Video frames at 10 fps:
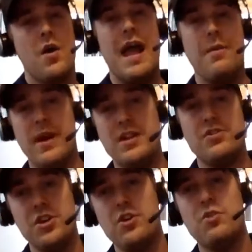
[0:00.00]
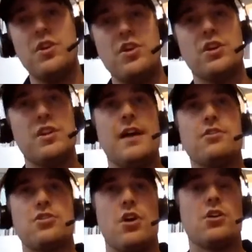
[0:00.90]
And when you do, you can now
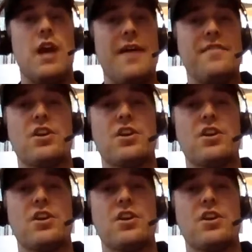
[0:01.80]
start having